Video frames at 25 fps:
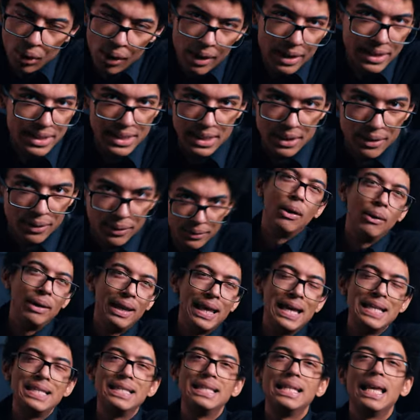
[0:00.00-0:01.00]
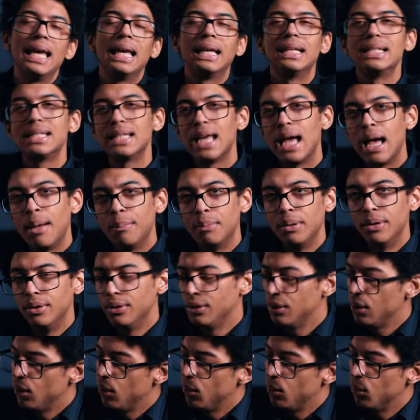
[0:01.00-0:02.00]
No idea. Now let's
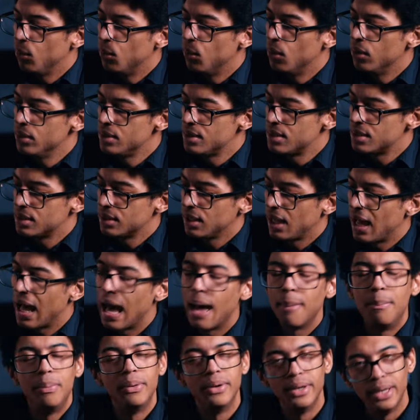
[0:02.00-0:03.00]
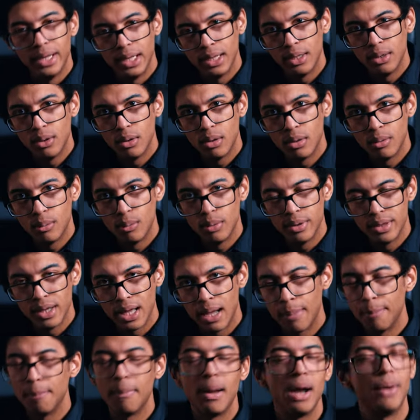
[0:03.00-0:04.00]
examine what's happening with
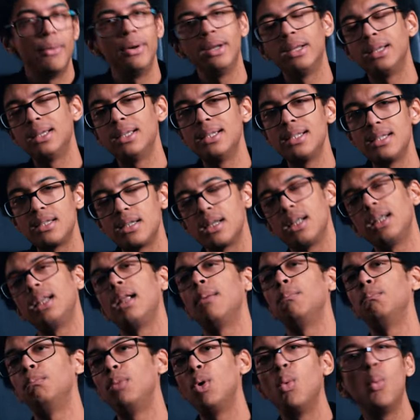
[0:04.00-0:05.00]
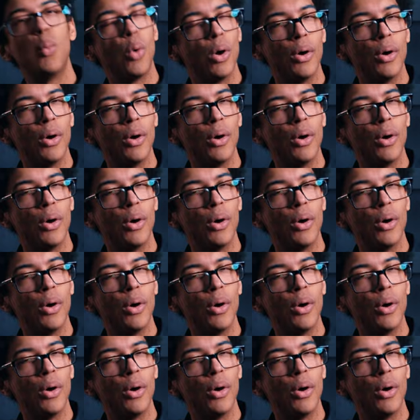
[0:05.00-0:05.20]
America's number